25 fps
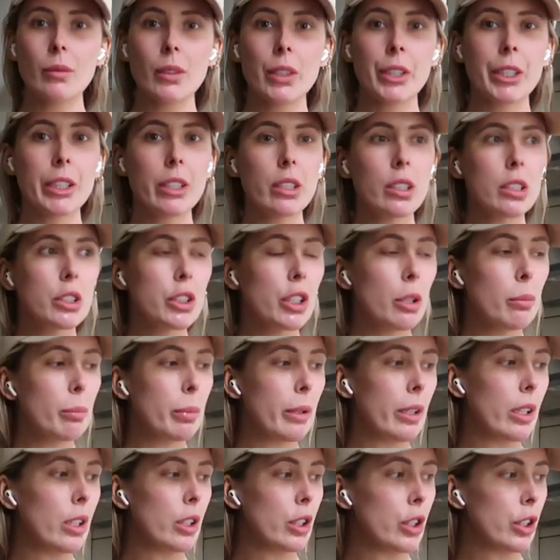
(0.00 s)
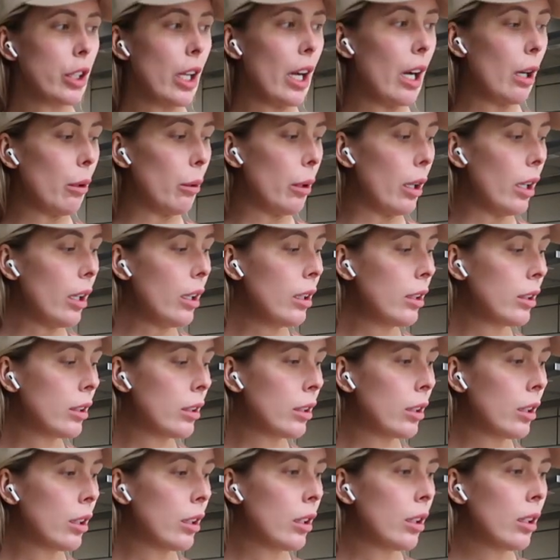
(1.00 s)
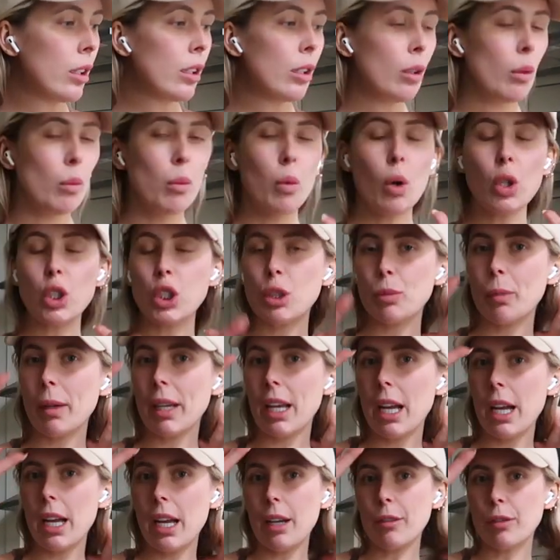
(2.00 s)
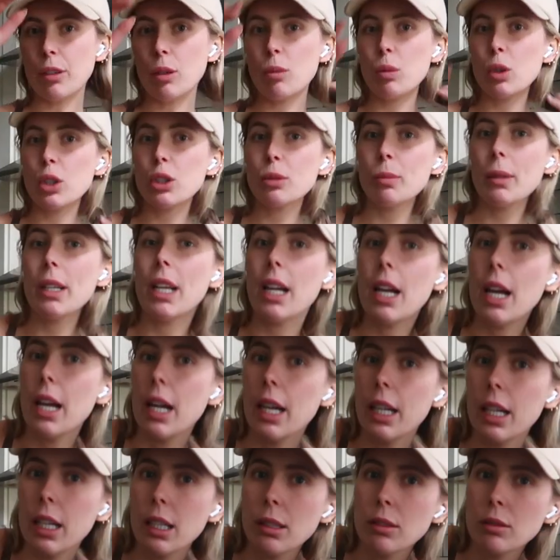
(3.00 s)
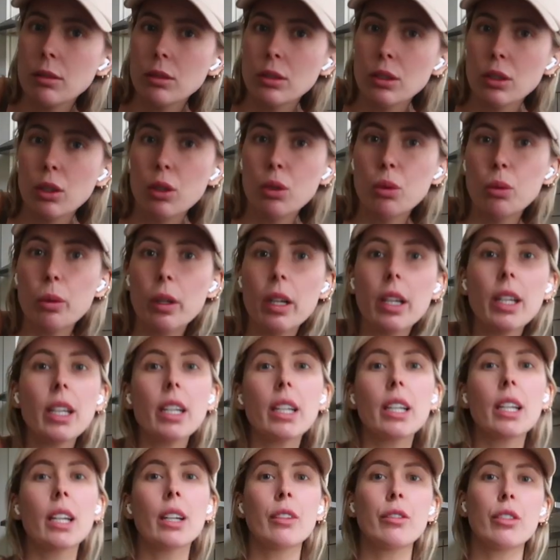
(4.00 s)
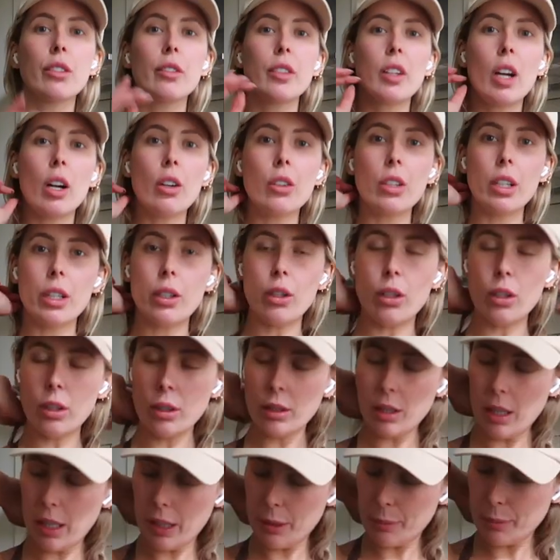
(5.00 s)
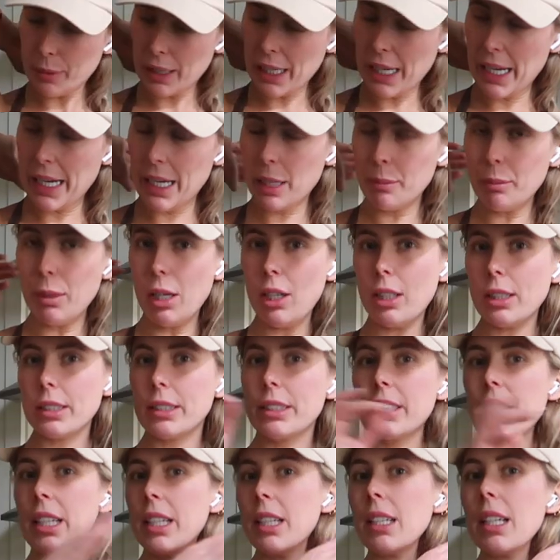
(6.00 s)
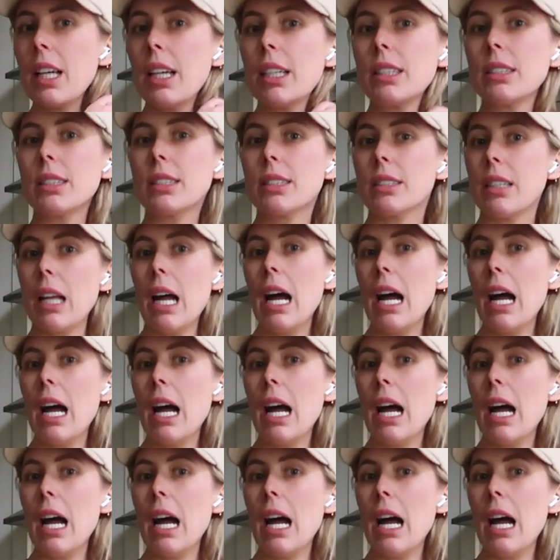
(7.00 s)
I'm going to jump in the shower, wash my hair. I've not washed my hair all week. I've currently got um, a hair mask in, hence the